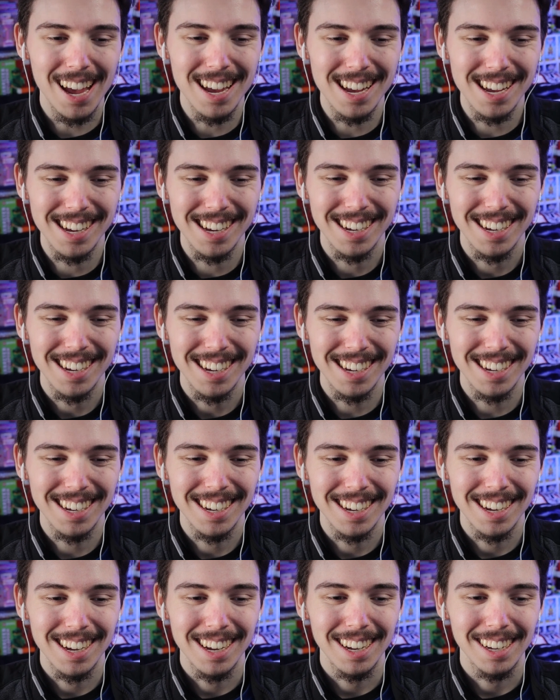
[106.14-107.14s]

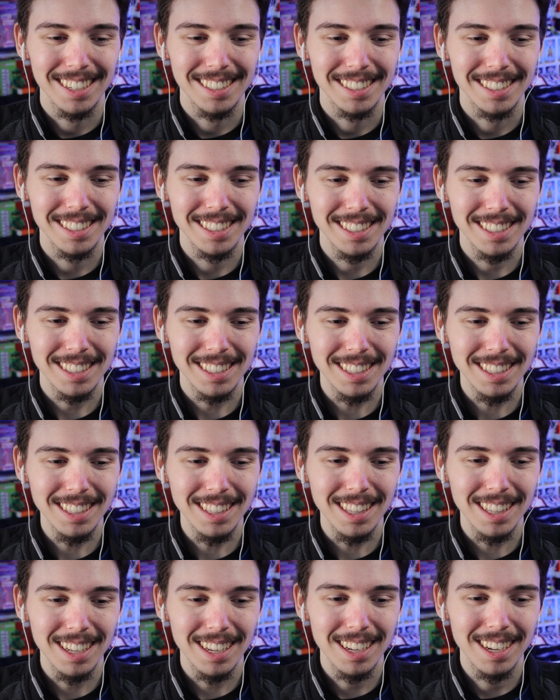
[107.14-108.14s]

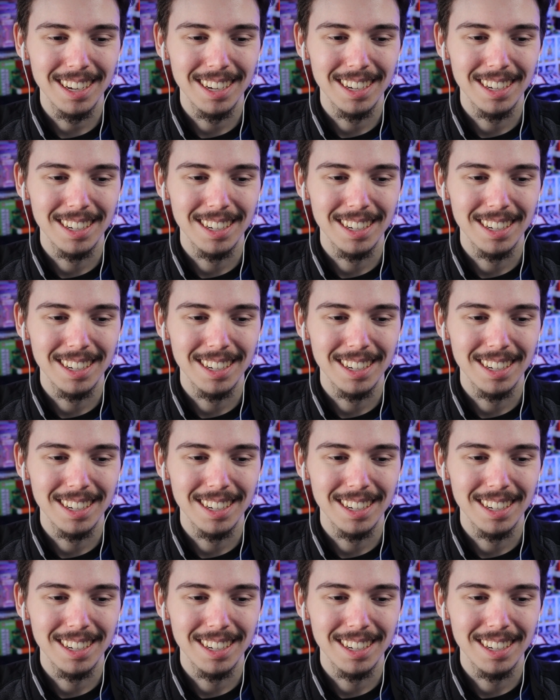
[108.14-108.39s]
(no one is talking)